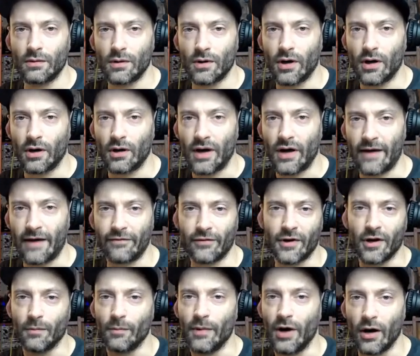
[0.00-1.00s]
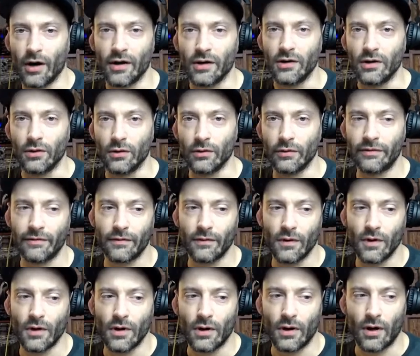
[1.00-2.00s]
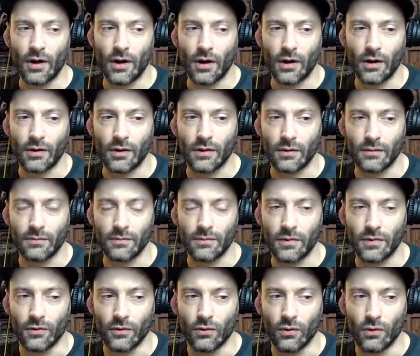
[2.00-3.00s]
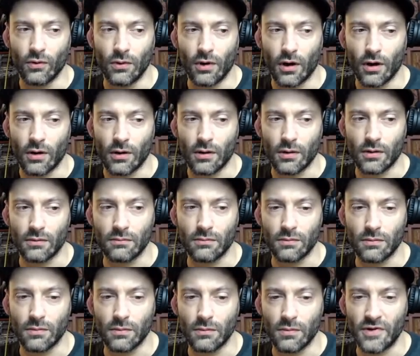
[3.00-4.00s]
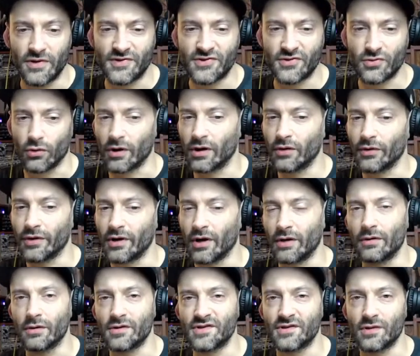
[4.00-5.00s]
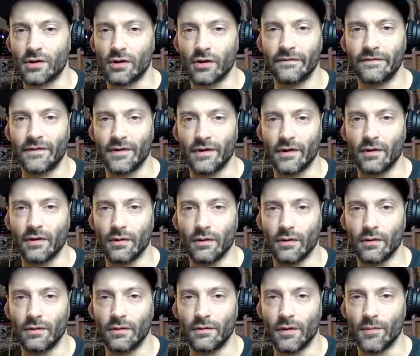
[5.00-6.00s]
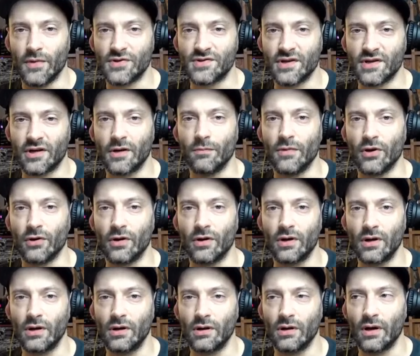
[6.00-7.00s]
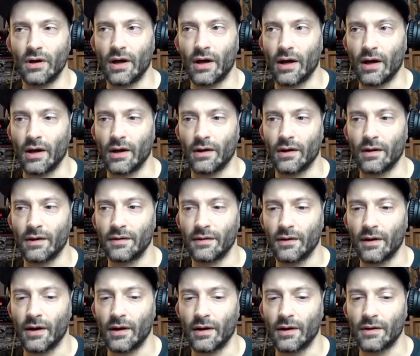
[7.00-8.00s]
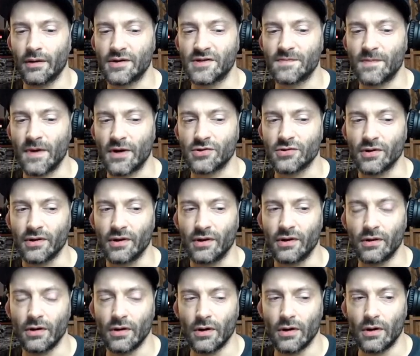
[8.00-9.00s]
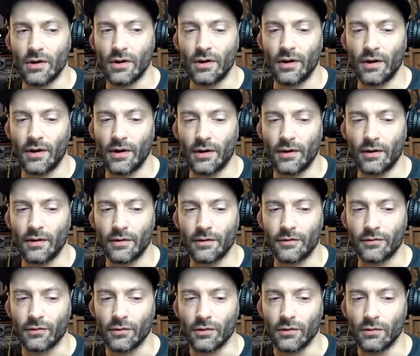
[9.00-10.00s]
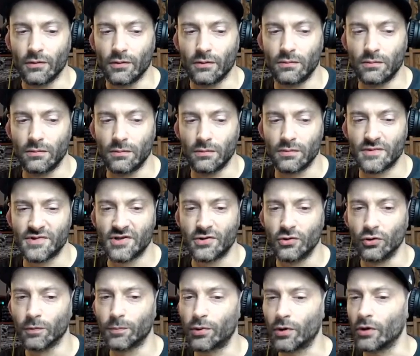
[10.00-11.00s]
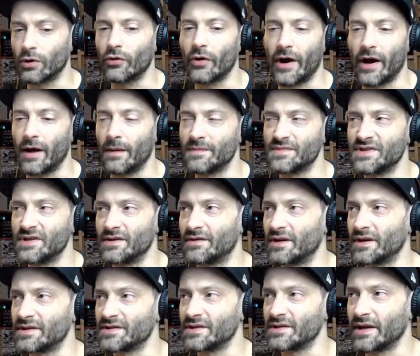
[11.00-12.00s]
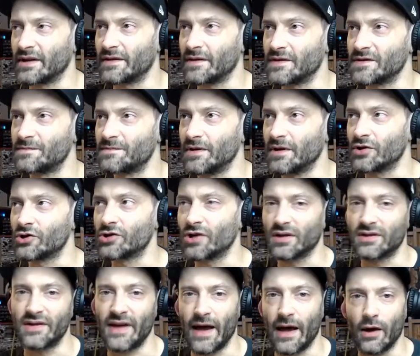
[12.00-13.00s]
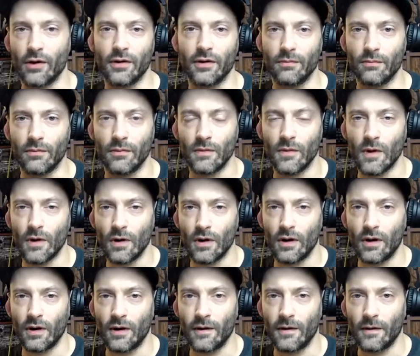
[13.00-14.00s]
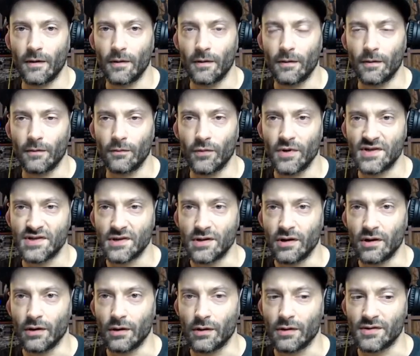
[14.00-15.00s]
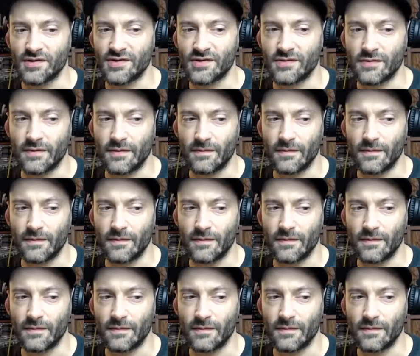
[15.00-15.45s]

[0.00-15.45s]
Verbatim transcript: uh, African-American youth uh, who are historically underserved in the music community, and uh, especially uh, through school programs and things like this being shut down in uh, recent years,